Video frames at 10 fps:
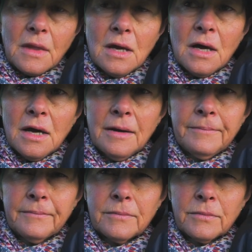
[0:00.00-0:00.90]

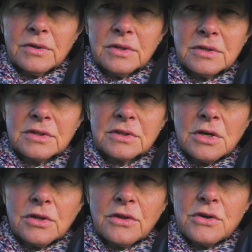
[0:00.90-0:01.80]
We
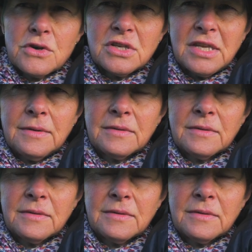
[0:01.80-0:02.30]
sold 30.